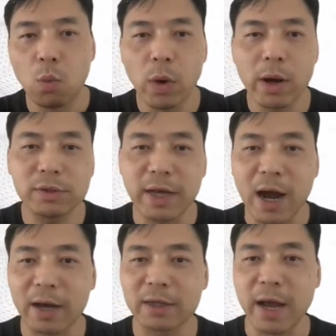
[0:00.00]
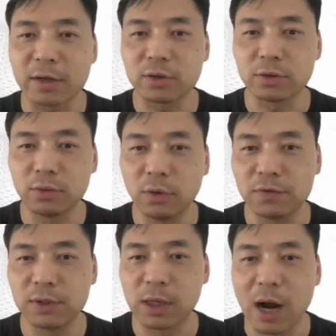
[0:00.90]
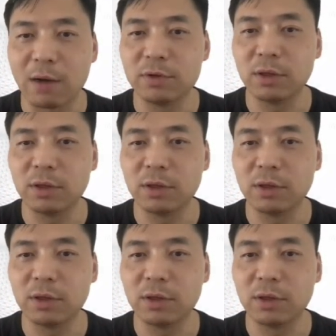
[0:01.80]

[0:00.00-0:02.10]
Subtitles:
While the architecture of the current